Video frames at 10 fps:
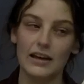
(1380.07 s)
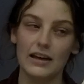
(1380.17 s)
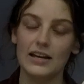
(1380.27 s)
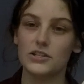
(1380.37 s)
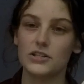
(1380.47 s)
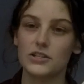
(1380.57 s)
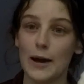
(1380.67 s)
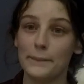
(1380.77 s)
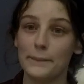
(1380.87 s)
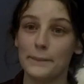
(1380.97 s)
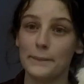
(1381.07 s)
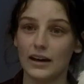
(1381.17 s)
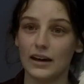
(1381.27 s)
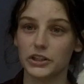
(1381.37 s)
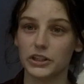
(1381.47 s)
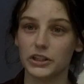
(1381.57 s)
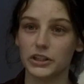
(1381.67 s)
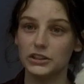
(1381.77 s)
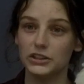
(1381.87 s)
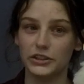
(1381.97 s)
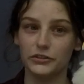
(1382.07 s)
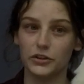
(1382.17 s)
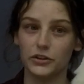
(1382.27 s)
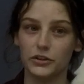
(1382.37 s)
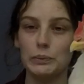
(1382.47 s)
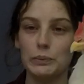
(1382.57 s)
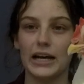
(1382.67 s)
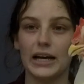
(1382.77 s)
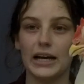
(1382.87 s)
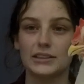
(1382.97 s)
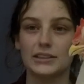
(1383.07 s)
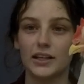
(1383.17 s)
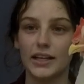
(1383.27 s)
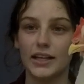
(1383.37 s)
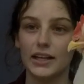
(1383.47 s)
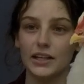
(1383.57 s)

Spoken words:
So that beak actually will continue to grow, but as they're eating and